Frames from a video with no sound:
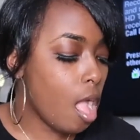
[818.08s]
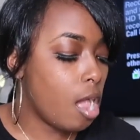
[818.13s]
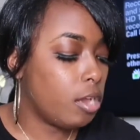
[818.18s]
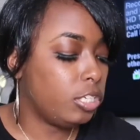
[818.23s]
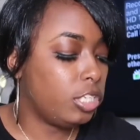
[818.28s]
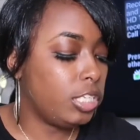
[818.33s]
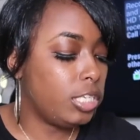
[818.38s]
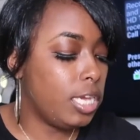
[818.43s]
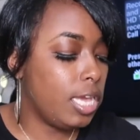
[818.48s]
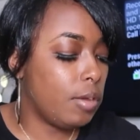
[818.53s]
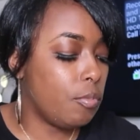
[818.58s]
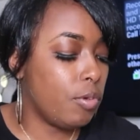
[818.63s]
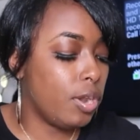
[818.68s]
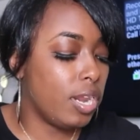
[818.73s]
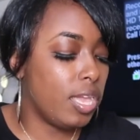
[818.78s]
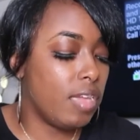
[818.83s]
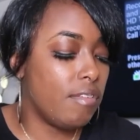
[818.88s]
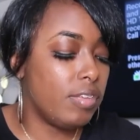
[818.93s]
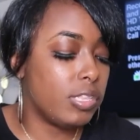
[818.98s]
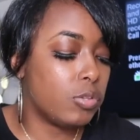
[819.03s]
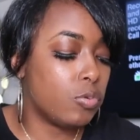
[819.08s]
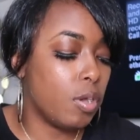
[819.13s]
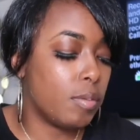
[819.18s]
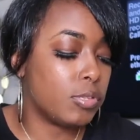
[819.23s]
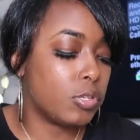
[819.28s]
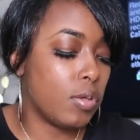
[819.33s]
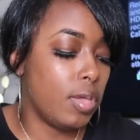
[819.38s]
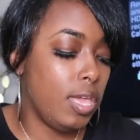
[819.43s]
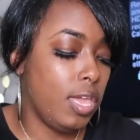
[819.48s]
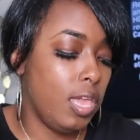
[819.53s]
She wouldn't give it to him,
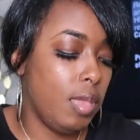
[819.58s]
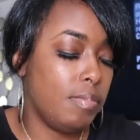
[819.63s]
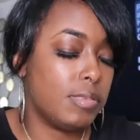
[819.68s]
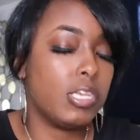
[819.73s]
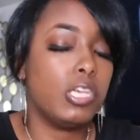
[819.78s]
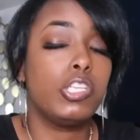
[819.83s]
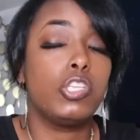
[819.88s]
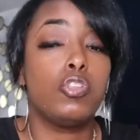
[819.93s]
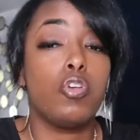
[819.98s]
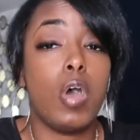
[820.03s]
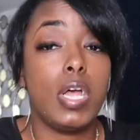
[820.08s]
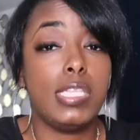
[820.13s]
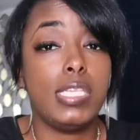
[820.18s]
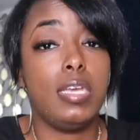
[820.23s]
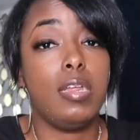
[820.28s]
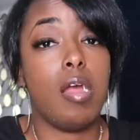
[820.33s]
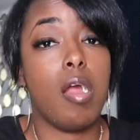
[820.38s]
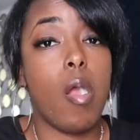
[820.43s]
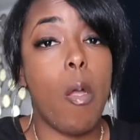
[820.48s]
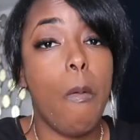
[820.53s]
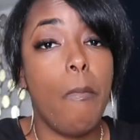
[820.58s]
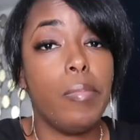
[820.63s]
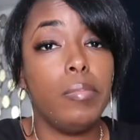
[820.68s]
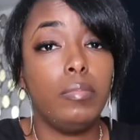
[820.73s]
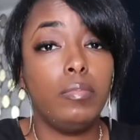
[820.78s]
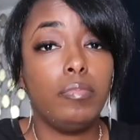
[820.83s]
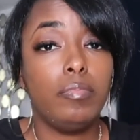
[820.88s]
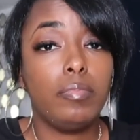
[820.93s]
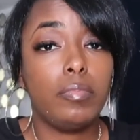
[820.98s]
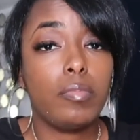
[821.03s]
so he keeps assaulting her.
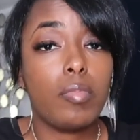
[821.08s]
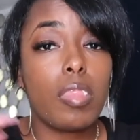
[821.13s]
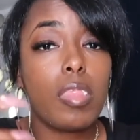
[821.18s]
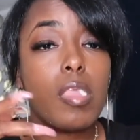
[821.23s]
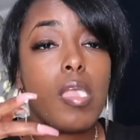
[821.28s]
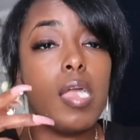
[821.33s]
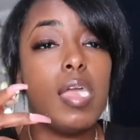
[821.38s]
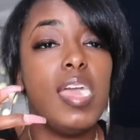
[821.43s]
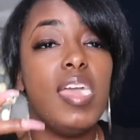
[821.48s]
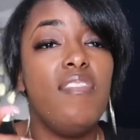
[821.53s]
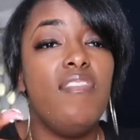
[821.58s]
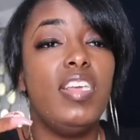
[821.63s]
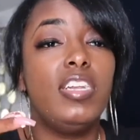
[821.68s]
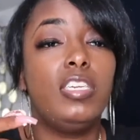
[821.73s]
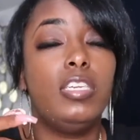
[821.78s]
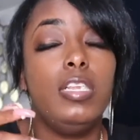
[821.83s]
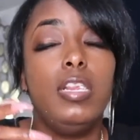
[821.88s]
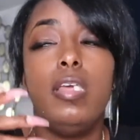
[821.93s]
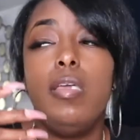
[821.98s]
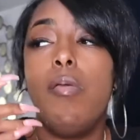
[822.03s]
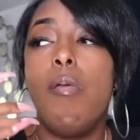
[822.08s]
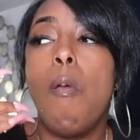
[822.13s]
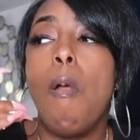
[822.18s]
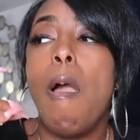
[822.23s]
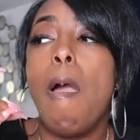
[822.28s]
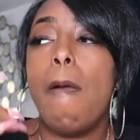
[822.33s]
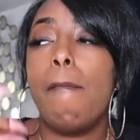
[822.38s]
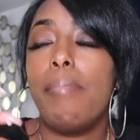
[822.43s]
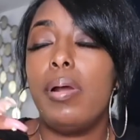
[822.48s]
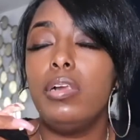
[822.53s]
He eventually
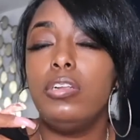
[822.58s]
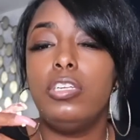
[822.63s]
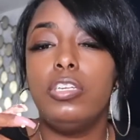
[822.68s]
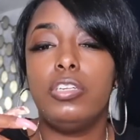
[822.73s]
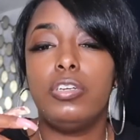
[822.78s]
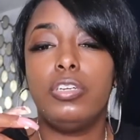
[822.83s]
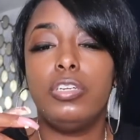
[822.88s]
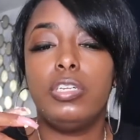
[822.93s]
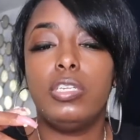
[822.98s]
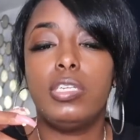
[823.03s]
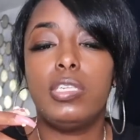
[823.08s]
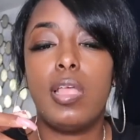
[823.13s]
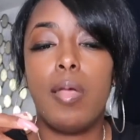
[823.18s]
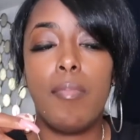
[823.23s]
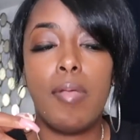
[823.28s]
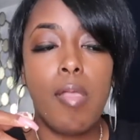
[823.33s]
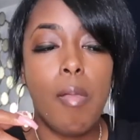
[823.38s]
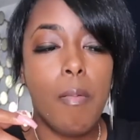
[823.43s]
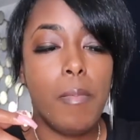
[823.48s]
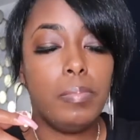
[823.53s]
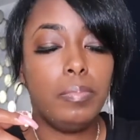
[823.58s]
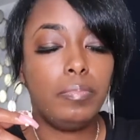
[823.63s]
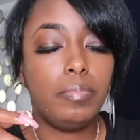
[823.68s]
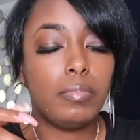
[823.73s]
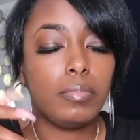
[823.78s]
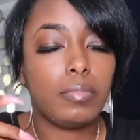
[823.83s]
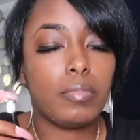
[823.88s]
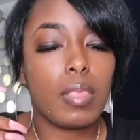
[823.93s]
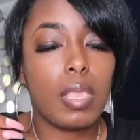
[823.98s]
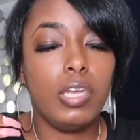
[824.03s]
punches her in the stomach,
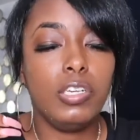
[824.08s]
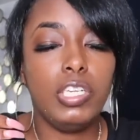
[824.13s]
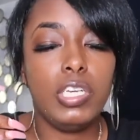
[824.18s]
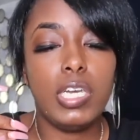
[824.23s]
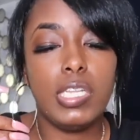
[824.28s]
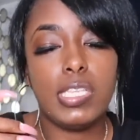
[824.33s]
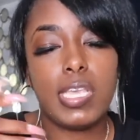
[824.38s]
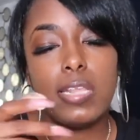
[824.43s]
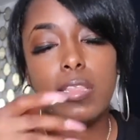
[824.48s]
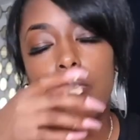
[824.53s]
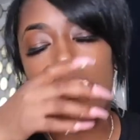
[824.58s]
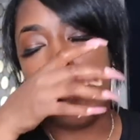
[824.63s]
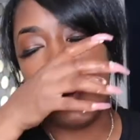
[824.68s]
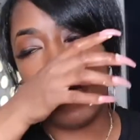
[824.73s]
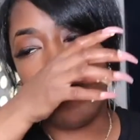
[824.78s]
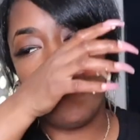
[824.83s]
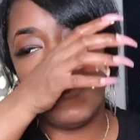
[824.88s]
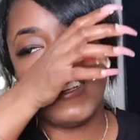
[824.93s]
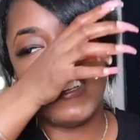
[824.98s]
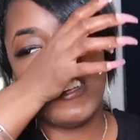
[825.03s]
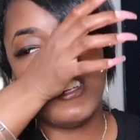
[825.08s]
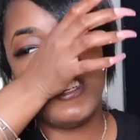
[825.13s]
and she couldn't take the pain no more, so